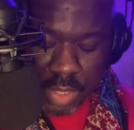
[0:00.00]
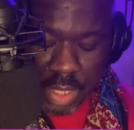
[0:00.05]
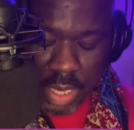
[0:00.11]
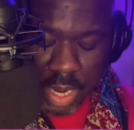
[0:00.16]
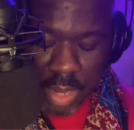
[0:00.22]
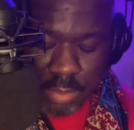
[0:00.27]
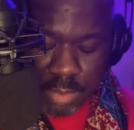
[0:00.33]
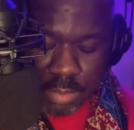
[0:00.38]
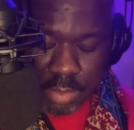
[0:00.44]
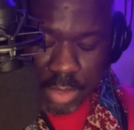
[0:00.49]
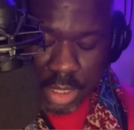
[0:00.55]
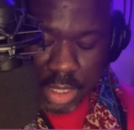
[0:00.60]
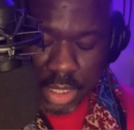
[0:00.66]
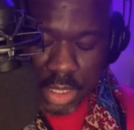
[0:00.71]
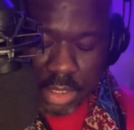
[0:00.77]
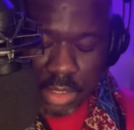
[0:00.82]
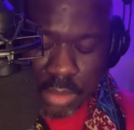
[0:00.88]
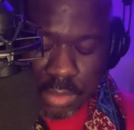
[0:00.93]
and I was
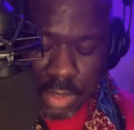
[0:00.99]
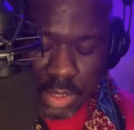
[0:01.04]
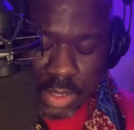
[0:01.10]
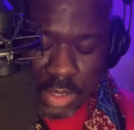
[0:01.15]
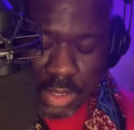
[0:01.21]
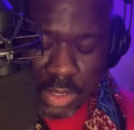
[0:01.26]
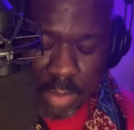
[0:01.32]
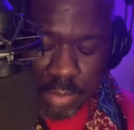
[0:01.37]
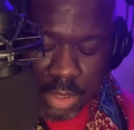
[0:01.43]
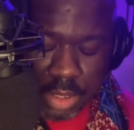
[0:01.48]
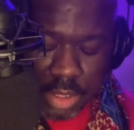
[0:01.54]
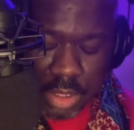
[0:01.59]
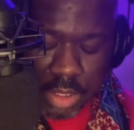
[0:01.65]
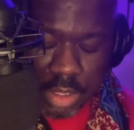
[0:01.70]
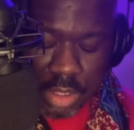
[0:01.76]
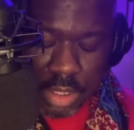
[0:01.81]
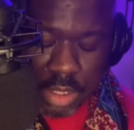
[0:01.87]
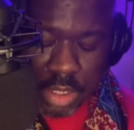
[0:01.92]
beginning to accept
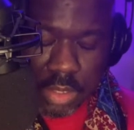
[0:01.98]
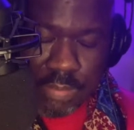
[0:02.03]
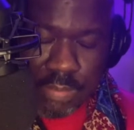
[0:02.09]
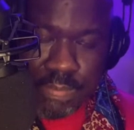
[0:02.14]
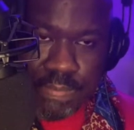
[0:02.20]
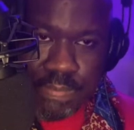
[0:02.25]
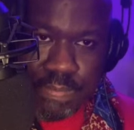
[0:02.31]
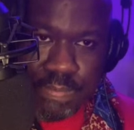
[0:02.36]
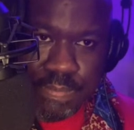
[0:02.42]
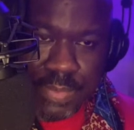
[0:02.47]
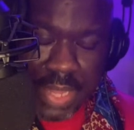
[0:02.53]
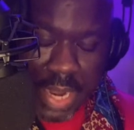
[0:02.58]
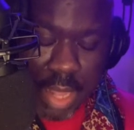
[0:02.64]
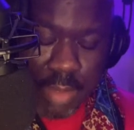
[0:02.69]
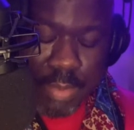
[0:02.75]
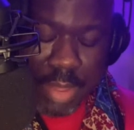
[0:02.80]
that